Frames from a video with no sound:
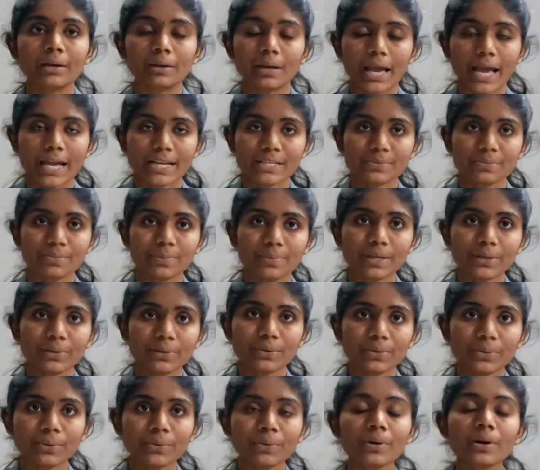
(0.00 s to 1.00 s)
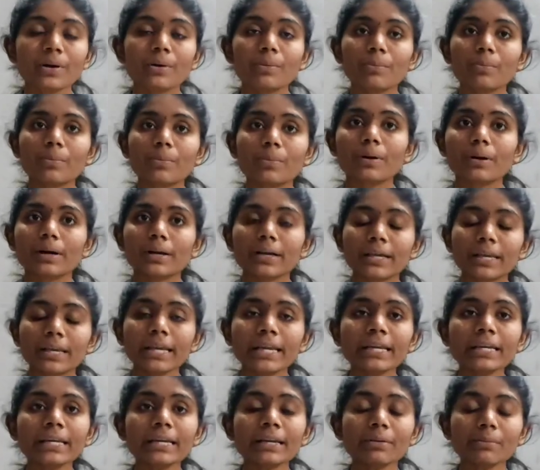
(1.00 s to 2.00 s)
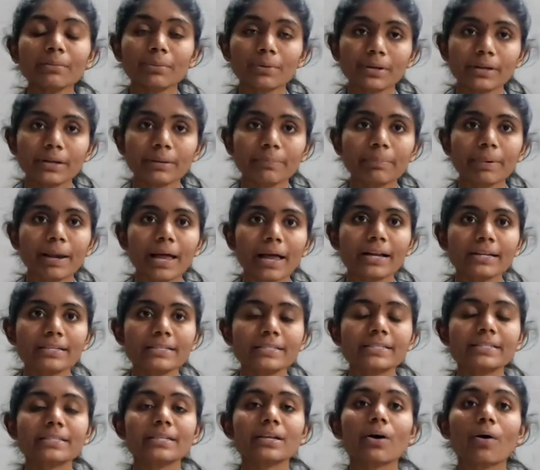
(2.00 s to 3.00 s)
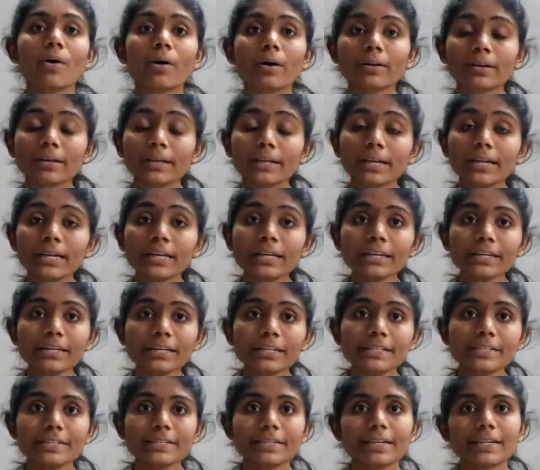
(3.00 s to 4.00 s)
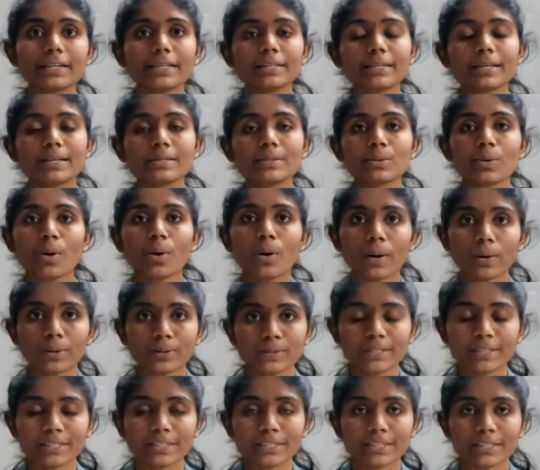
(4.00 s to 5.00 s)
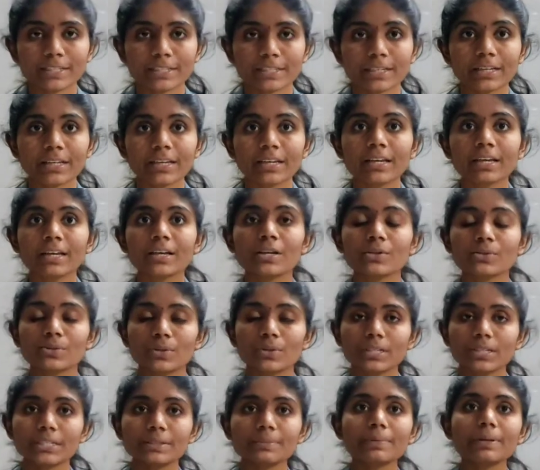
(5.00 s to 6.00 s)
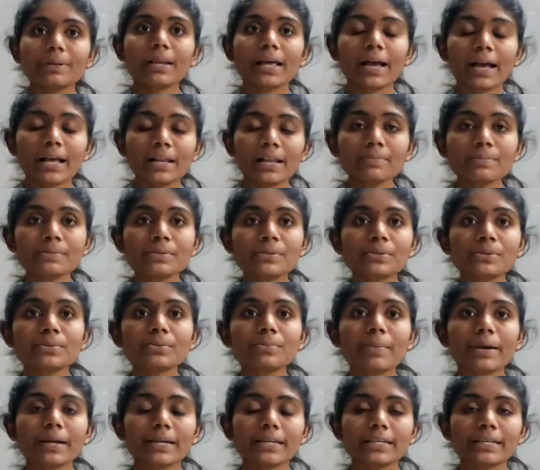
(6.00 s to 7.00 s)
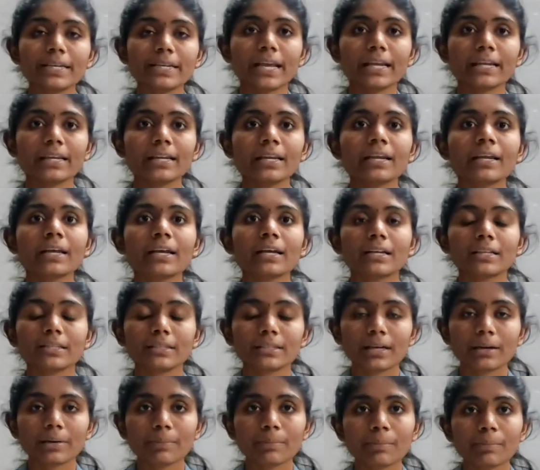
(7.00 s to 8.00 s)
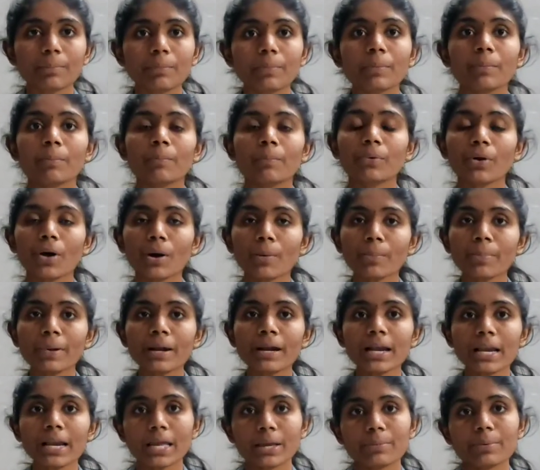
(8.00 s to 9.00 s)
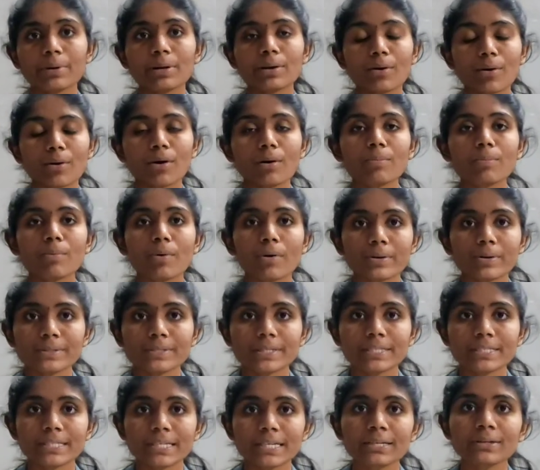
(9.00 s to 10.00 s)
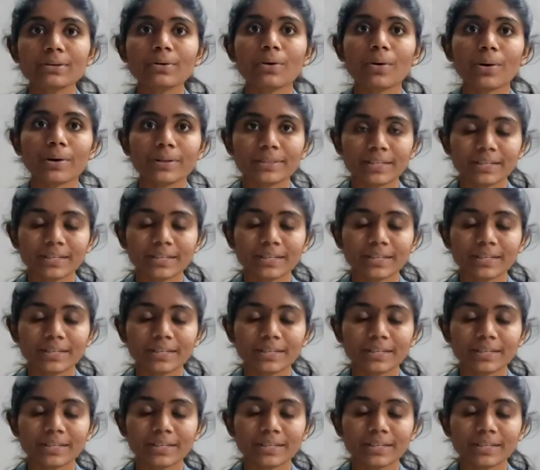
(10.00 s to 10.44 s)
As we know, green plants or green trees releases oxygen. So it will help to maintain the proper level of oxygen on